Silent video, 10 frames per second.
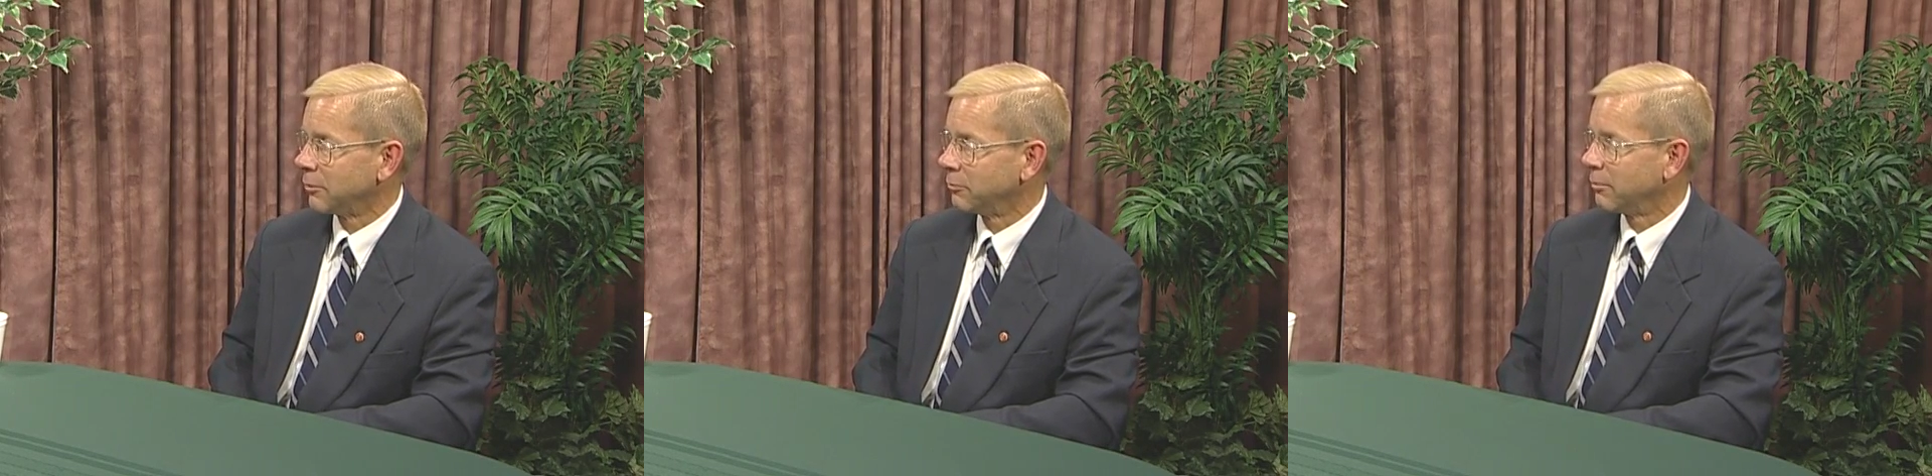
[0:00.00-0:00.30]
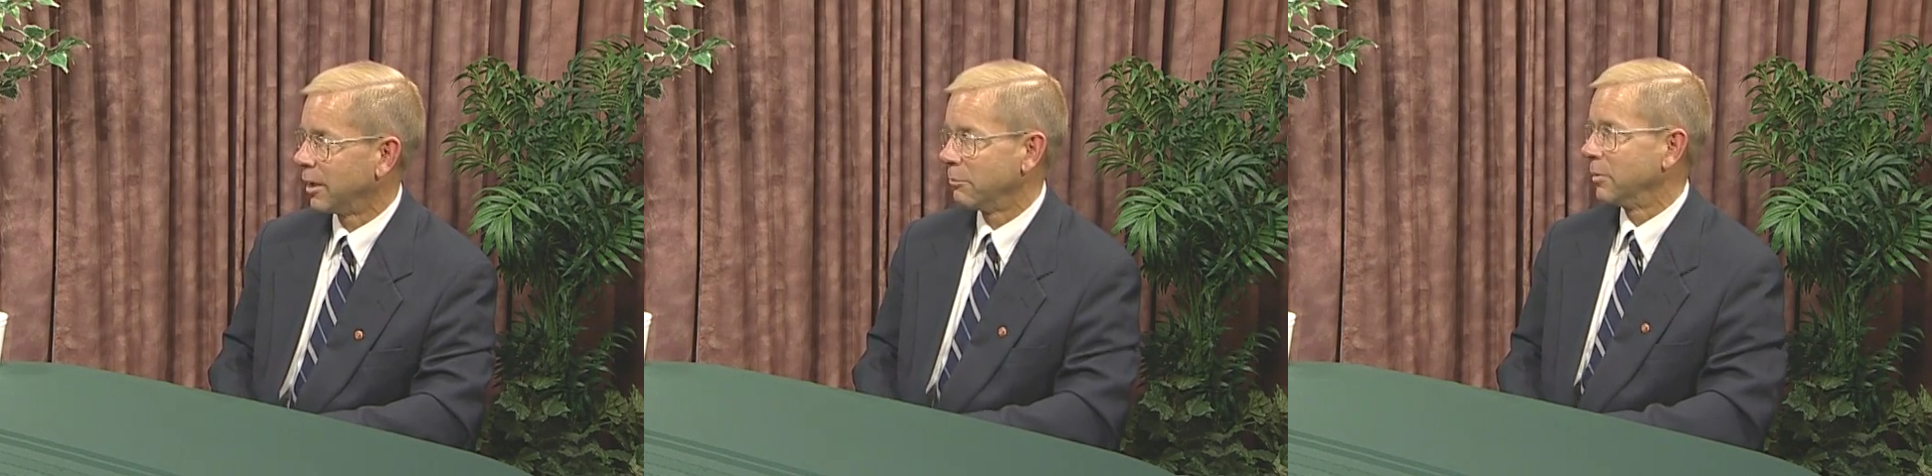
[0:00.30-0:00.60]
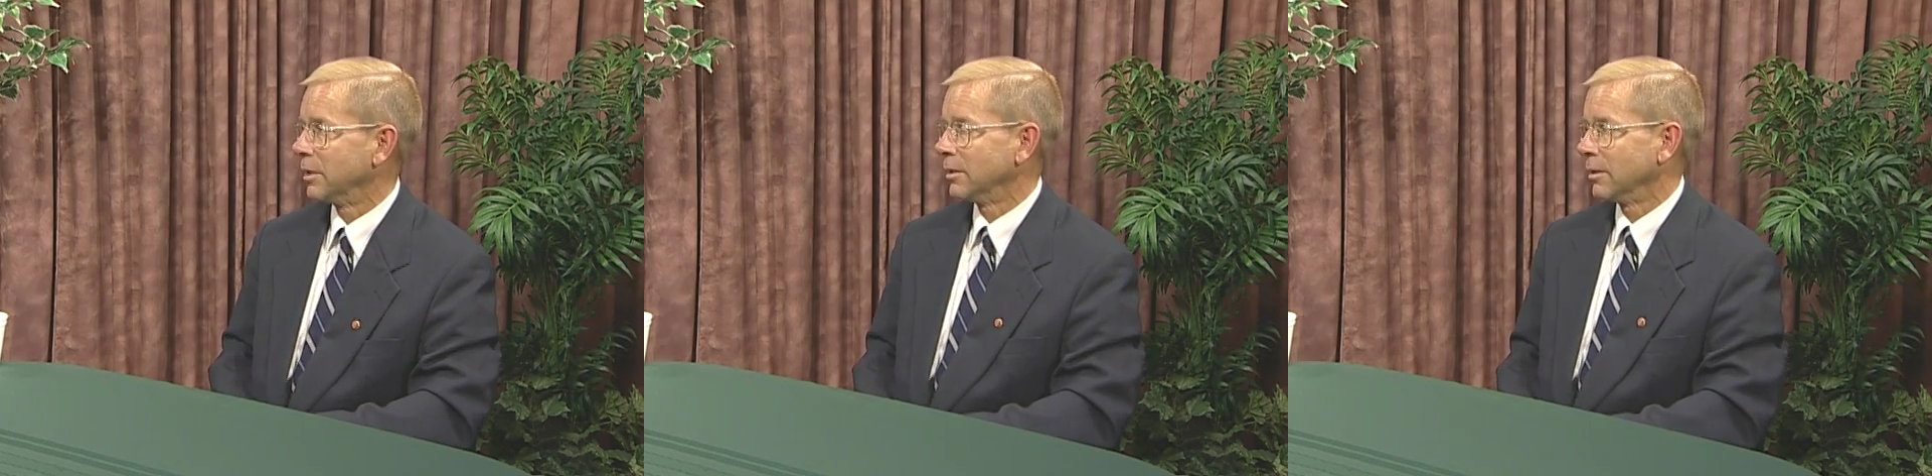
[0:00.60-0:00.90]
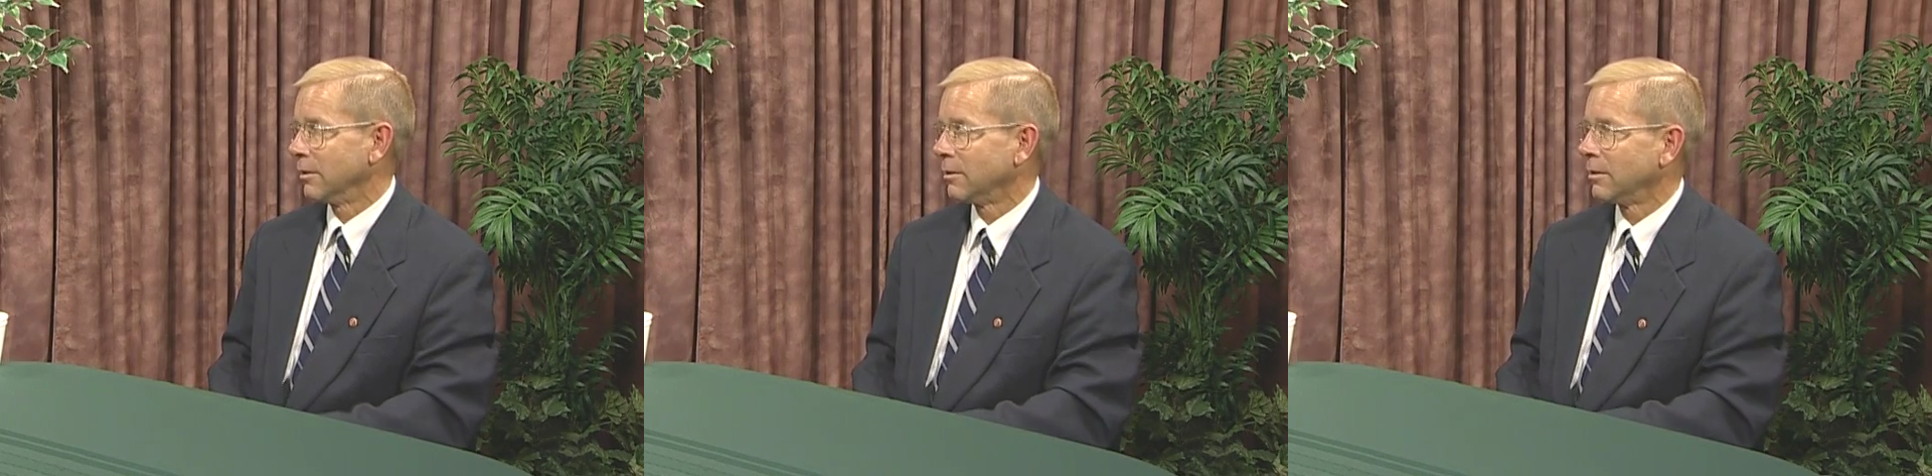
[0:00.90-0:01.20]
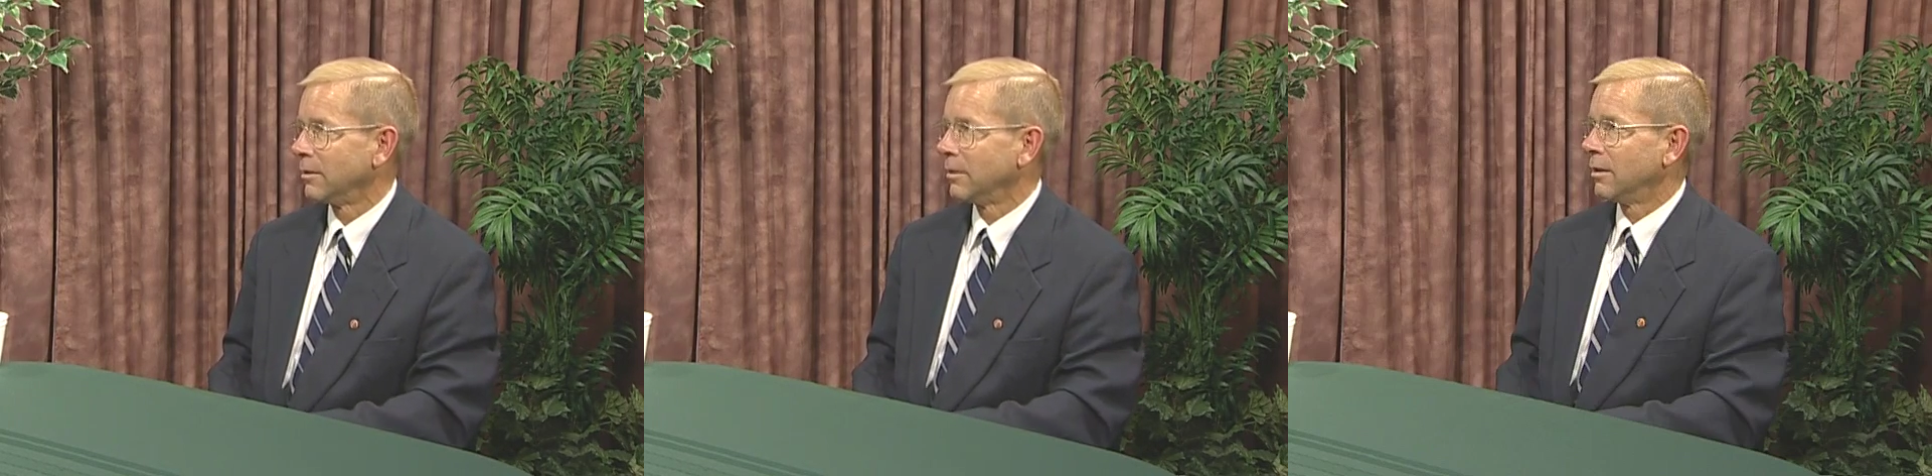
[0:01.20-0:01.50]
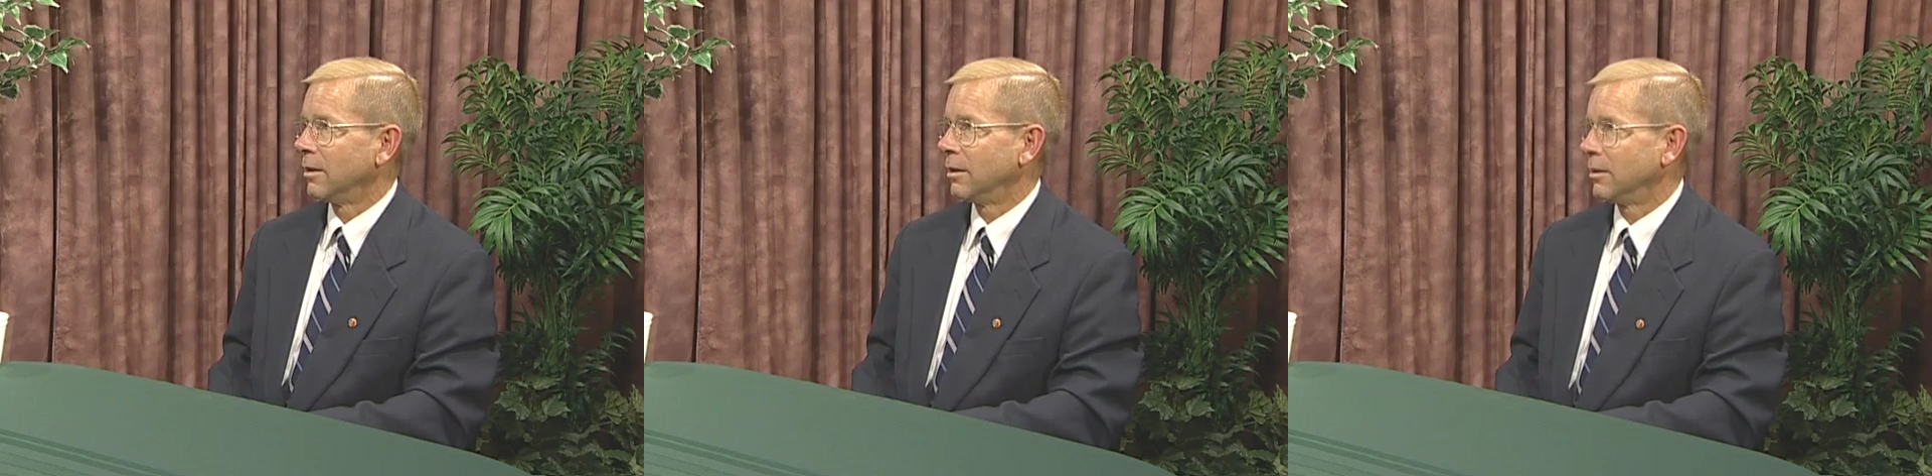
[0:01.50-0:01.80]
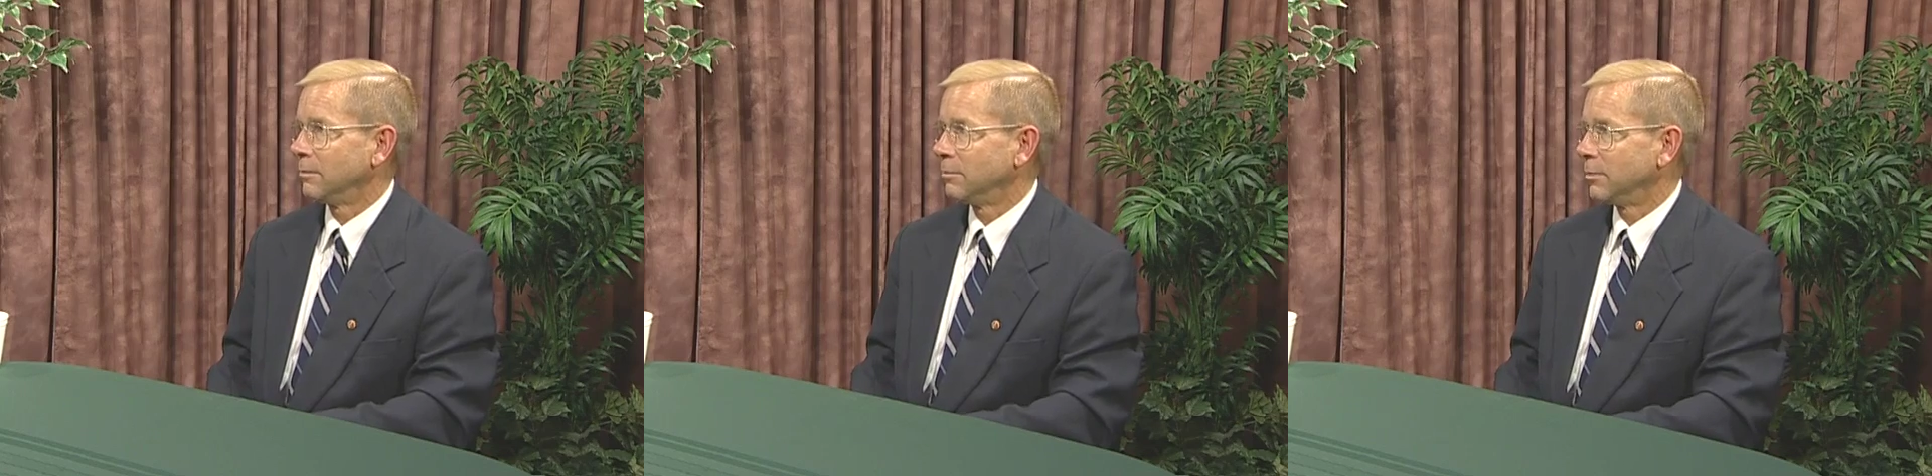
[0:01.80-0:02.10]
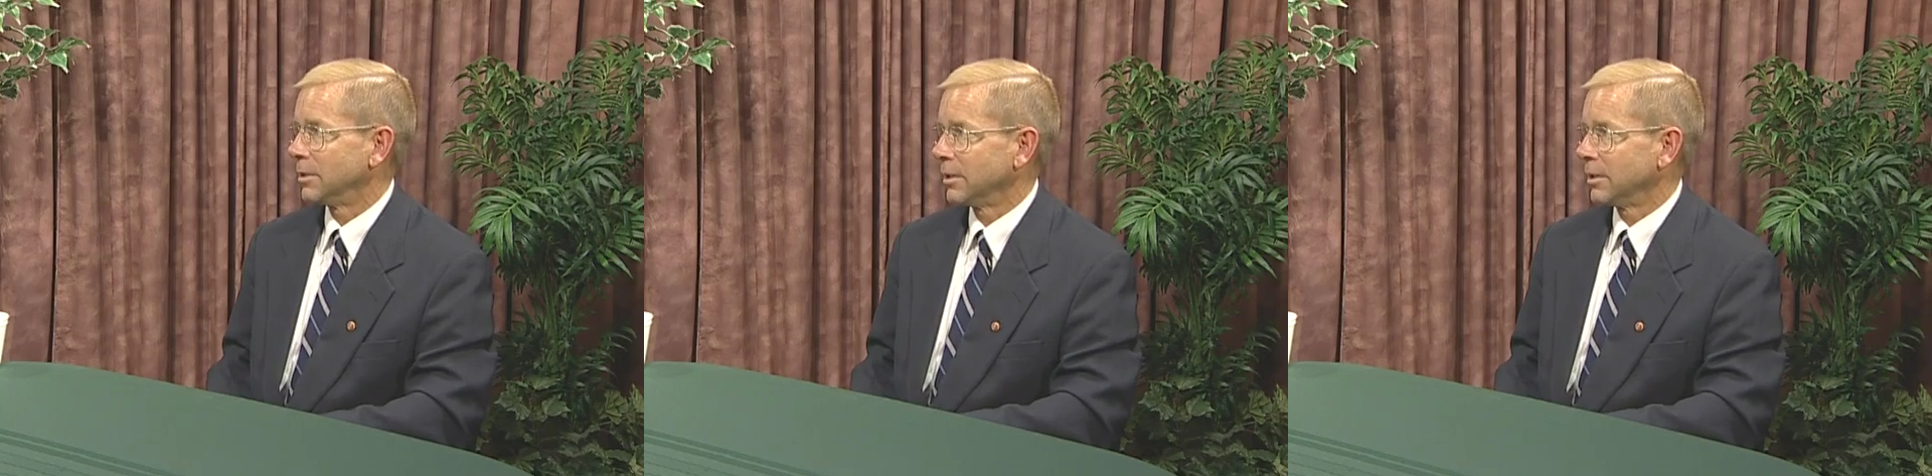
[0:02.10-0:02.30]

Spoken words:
I've been there, but